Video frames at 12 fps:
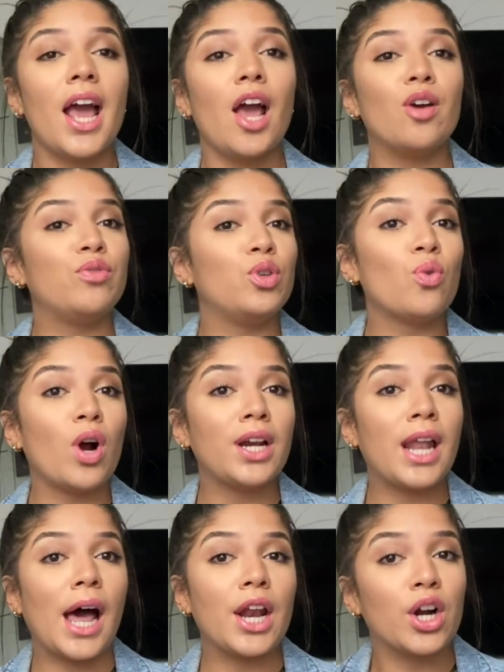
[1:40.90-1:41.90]
If you are
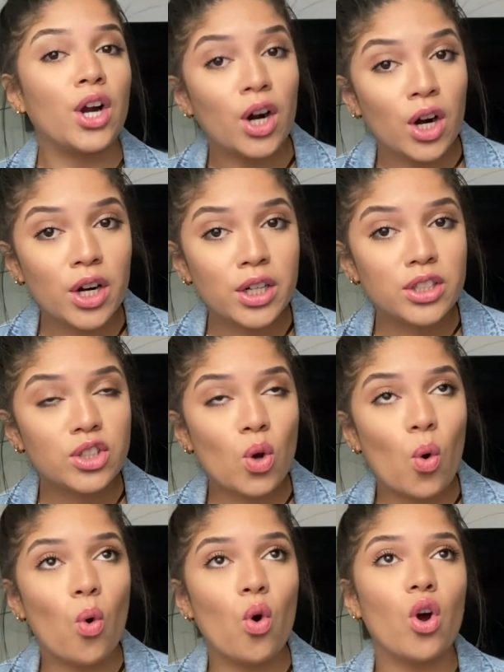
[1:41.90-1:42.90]
not hurt
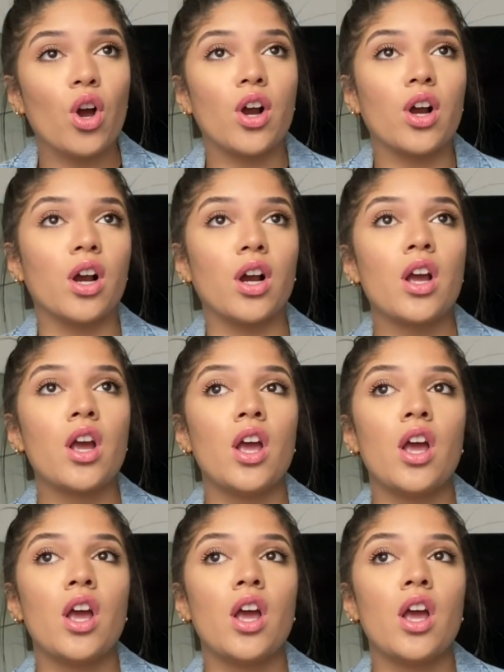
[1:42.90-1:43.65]
or,